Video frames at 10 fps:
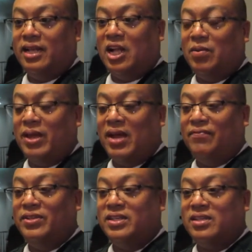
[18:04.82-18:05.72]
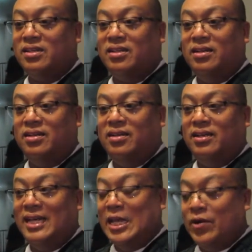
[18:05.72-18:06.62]
I'll have this
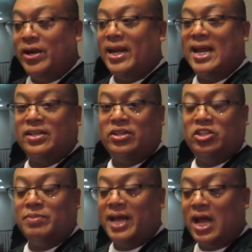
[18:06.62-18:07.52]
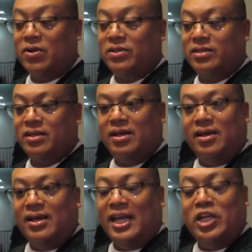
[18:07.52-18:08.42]
internet access to my house,
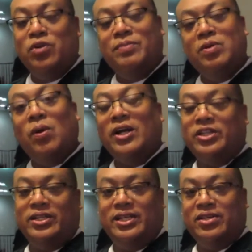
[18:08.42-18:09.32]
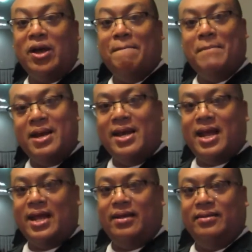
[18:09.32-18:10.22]
and you'll be watching this on
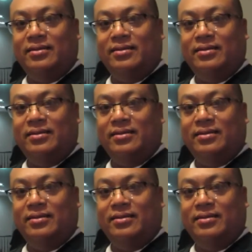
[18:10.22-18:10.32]
Monday